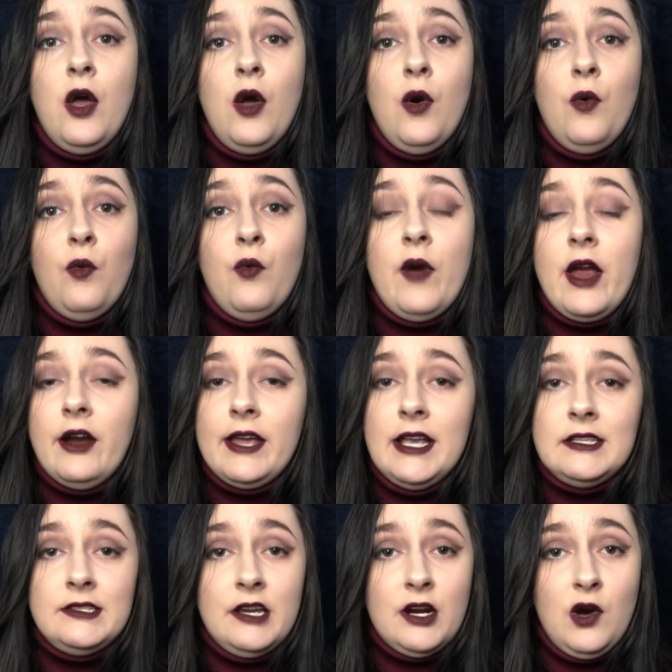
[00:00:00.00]
where
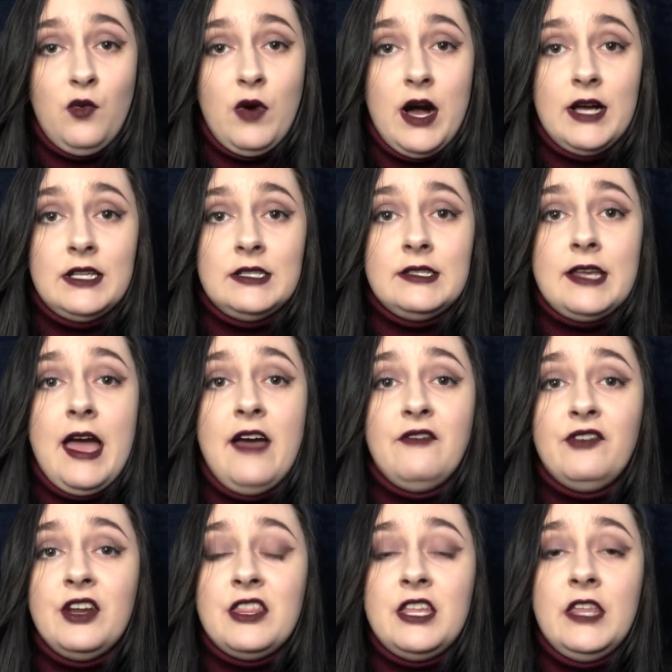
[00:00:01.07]
Kaysera was,
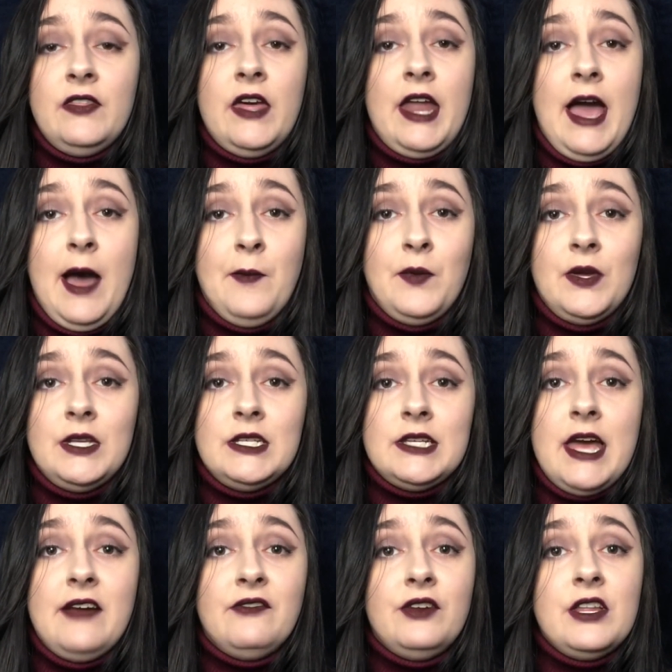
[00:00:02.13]
everything that happened,
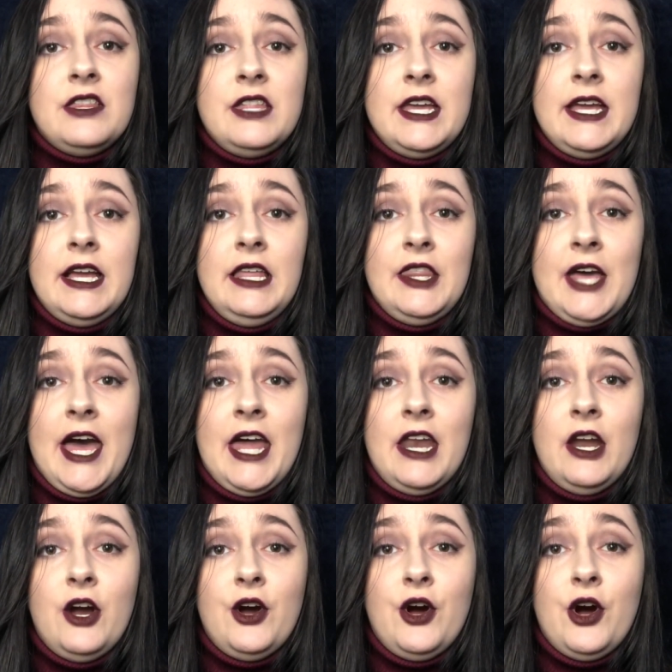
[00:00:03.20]
everything that
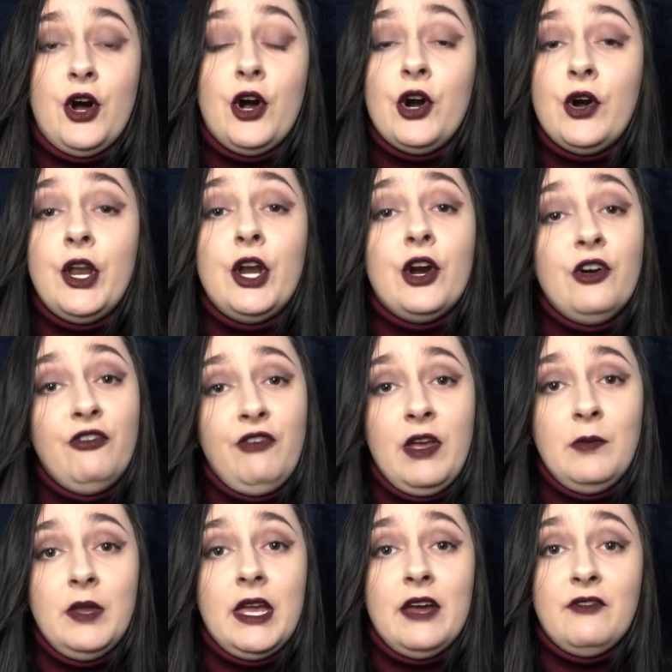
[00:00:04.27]
her and her
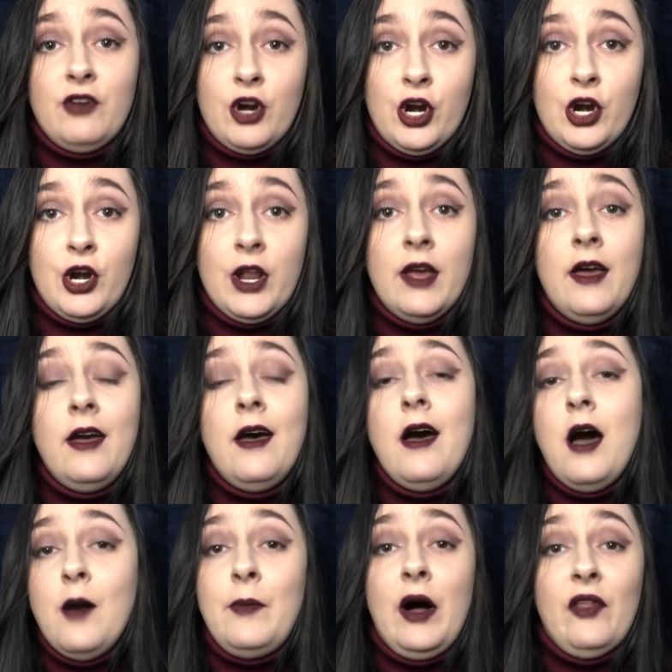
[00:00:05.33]
family have heard
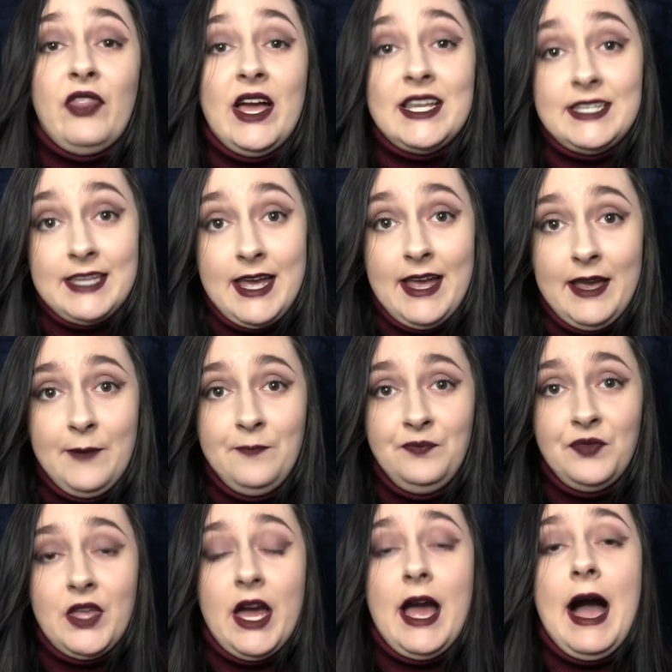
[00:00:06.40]
about that day.
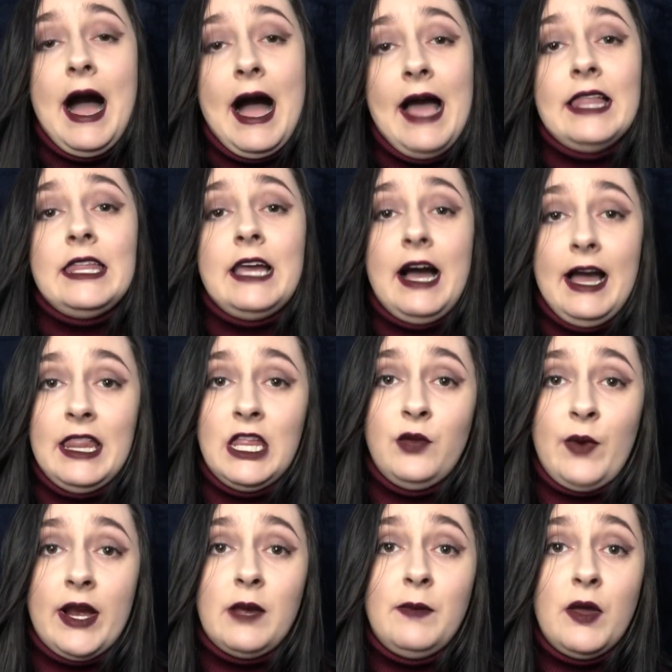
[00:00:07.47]
I highly
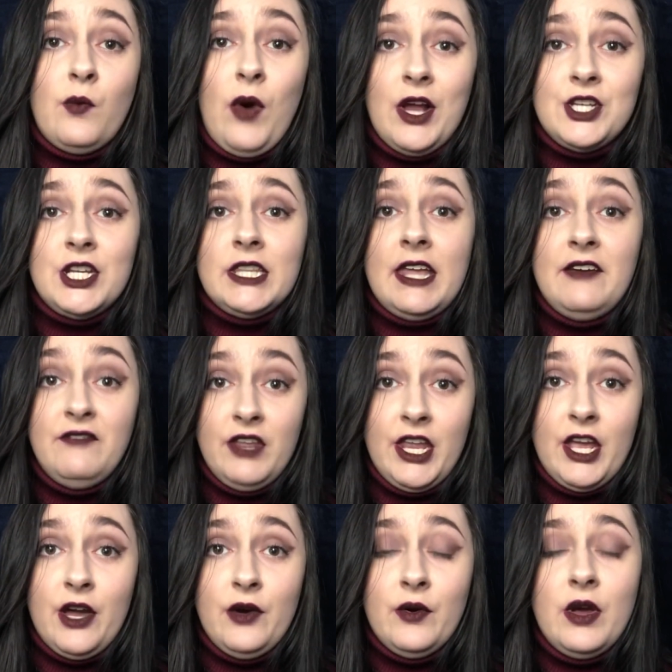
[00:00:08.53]
recommend watching that
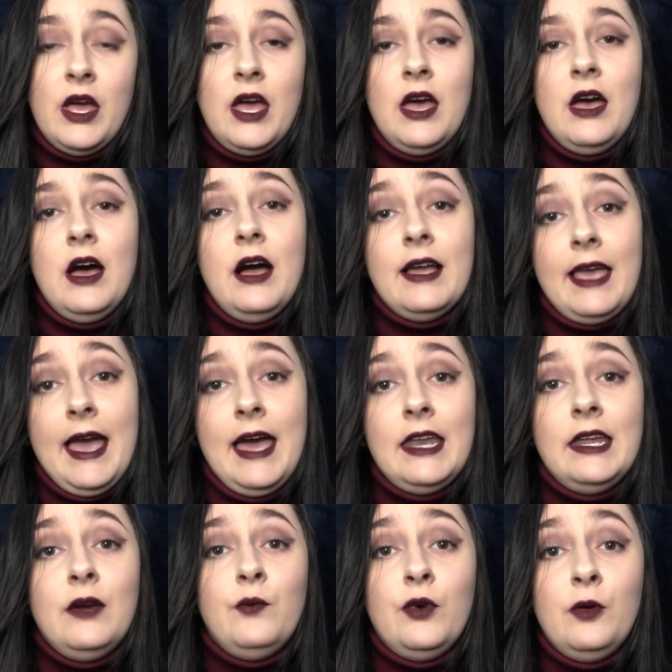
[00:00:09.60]
video. Again,
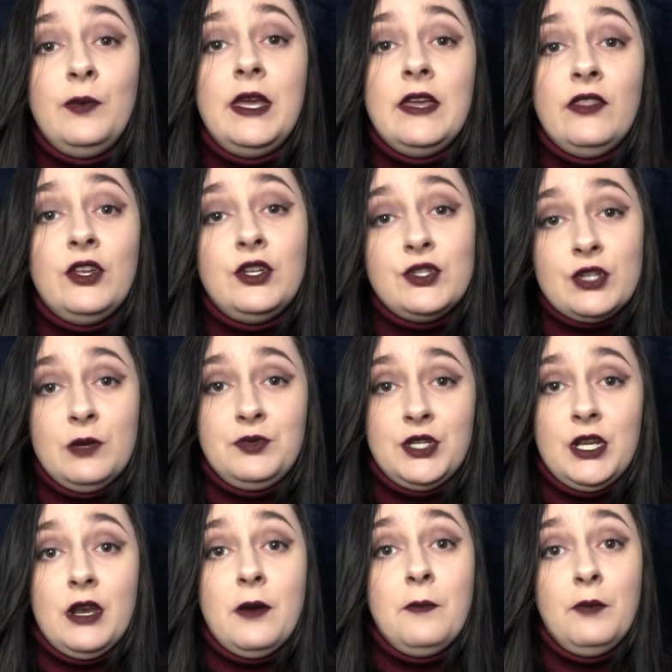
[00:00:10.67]
it will be in the
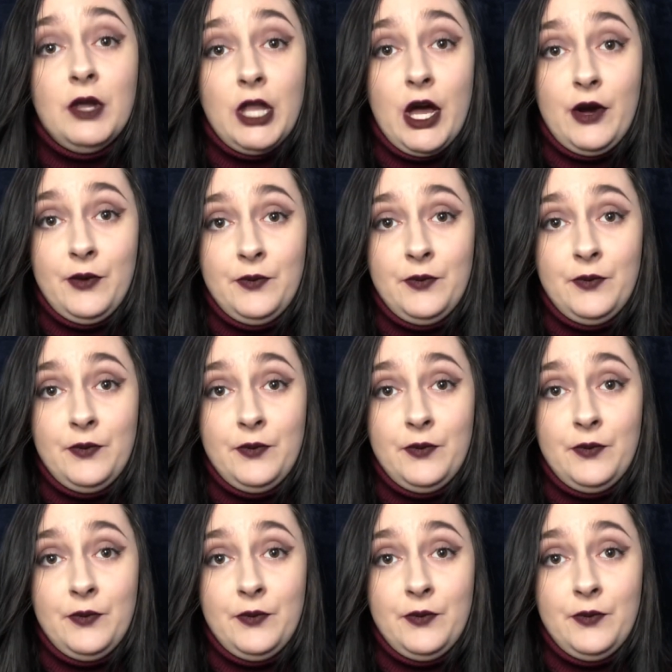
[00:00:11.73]
description below.